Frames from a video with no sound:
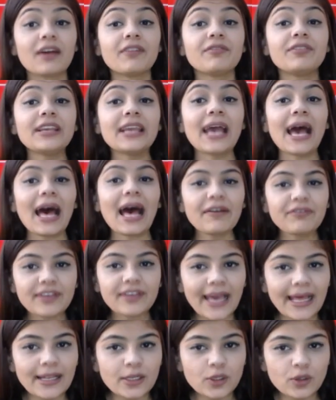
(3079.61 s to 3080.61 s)
We have
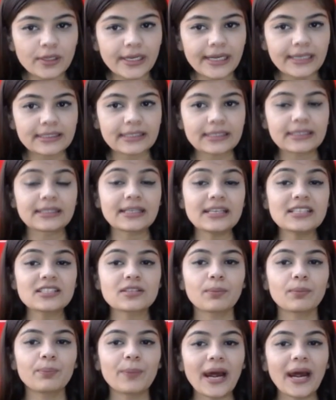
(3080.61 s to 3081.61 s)
calculated this.
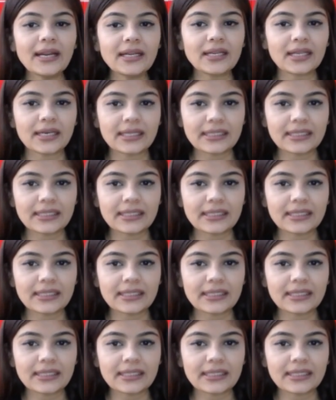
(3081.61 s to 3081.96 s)
But